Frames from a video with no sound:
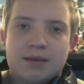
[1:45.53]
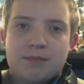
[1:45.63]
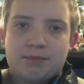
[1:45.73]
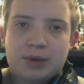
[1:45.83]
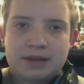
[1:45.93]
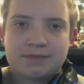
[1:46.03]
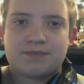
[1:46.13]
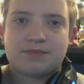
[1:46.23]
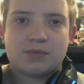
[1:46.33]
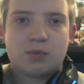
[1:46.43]
But
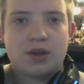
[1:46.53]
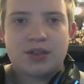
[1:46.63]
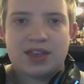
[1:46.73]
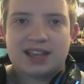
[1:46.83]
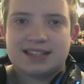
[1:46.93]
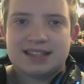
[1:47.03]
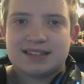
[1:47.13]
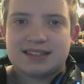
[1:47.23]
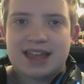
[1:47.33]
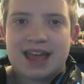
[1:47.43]
one of the things
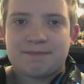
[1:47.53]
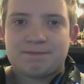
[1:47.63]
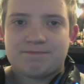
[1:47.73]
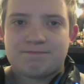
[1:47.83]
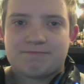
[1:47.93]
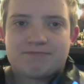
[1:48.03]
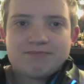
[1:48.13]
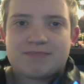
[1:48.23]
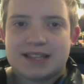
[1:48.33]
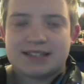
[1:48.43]
is that
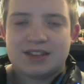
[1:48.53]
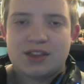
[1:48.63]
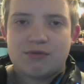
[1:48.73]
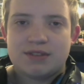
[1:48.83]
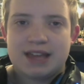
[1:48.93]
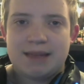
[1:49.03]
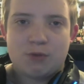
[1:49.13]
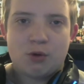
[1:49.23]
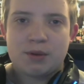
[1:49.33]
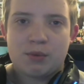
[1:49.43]
it's a C310.
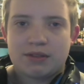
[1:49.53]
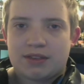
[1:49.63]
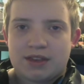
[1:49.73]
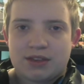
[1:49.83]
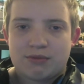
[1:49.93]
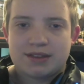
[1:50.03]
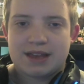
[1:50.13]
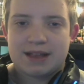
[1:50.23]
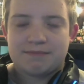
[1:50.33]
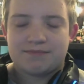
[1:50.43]
Nobody wants a
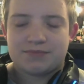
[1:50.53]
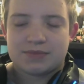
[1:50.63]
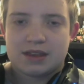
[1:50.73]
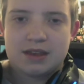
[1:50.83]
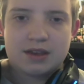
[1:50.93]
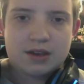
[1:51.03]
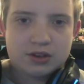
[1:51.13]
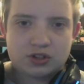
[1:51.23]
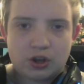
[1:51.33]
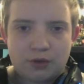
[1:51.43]
C310.
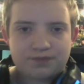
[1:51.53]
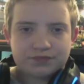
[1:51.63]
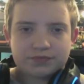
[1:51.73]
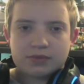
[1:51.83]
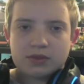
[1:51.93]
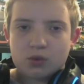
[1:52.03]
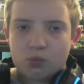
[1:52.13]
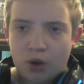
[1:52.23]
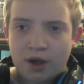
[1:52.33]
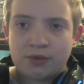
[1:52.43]
So
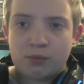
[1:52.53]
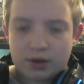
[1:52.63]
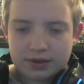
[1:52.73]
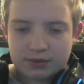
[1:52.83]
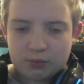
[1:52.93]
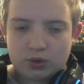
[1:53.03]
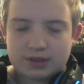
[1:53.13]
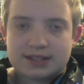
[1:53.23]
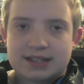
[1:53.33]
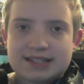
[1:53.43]
one of the ones
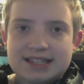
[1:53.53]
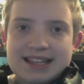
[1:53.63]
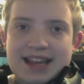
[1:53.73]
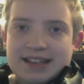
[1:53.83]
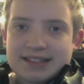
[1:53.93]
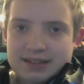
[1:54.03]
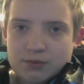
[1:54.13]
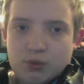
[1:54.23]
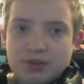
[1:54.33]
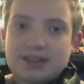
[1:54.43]
was the
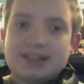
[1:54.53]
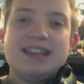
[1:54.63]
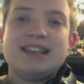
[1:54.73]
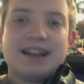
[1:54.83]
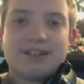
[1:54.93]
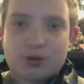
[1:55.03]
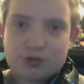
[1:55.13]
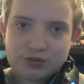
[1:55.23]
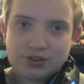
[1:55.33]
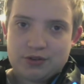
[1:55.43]

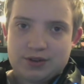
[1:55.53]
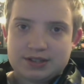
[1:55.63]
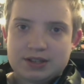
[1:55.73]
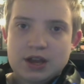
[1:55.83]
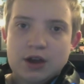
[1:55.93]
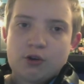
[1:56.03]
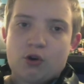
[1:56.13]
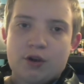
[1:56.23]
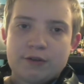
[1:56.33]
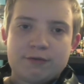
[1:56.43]
C900 series,
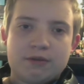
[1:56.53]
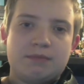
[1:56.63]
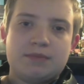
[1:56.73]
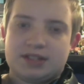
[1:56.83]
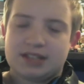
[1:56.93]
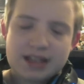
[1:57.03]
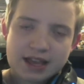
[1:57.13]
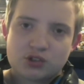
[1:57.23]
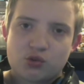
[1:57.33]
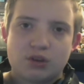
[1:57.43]
going from the
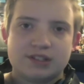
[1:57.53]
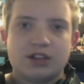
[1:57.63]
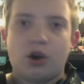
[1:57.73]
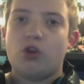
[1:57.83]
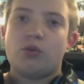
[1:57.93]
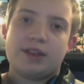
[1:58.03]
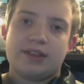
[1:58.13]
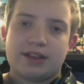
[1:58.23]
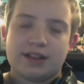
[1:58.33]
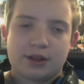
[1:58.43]
C920 all the way to
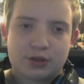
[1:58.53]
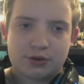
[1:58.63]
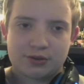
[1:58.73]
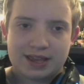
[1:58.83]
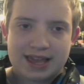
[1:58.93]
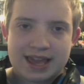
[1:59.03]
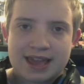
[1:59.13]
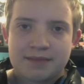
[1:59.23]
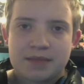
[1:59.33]
C930E.